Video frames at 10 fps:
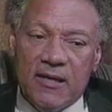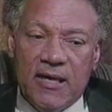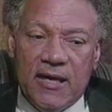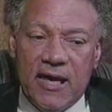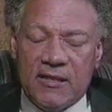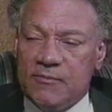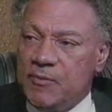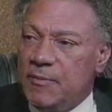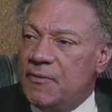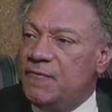led to
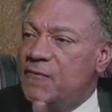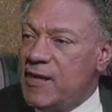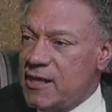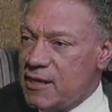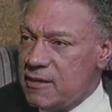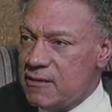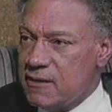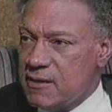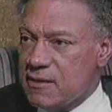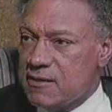people faking
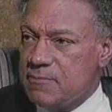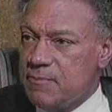things,